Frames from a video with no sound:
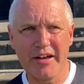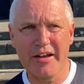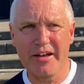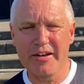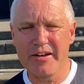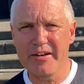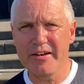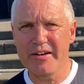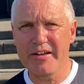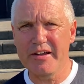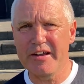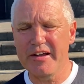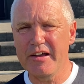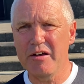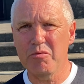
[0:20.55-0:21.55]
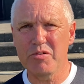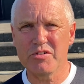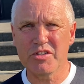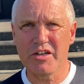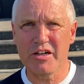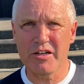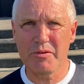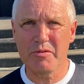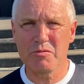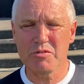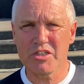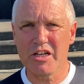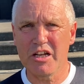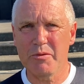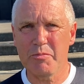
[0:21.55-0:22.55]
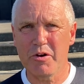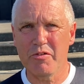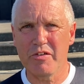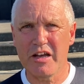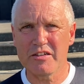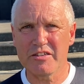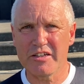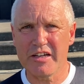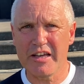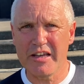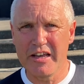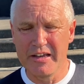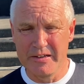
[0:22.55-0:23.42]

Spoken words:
and we certainly proved that today